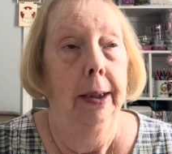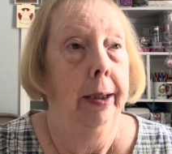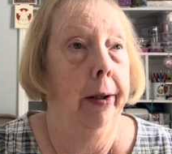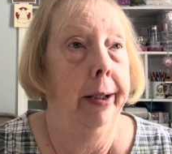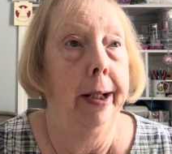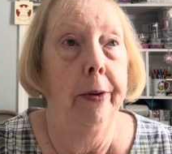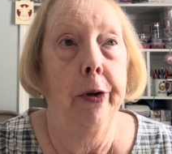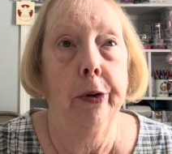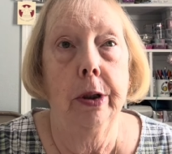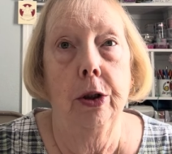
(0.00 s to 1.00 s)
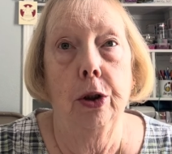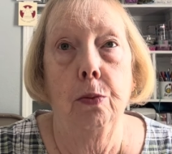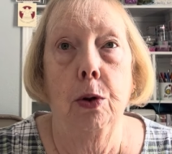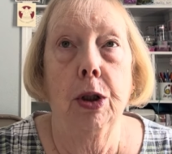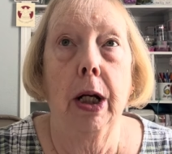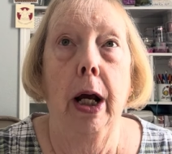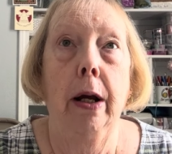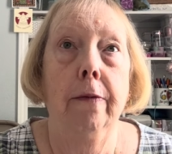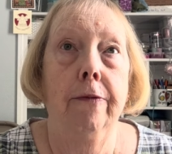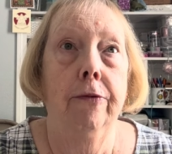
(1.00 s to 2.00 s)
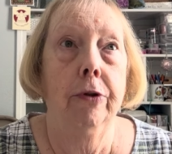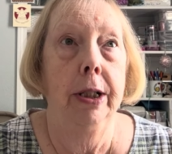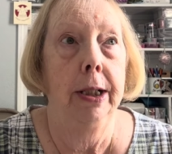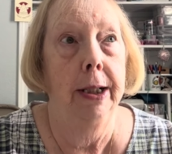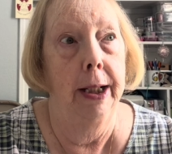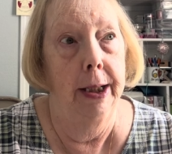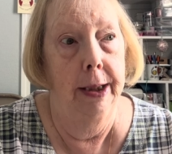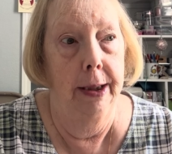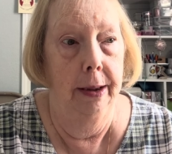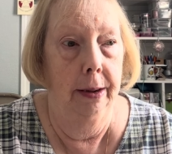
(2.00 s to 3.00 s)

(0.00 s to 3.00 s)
Now I get notices almost every day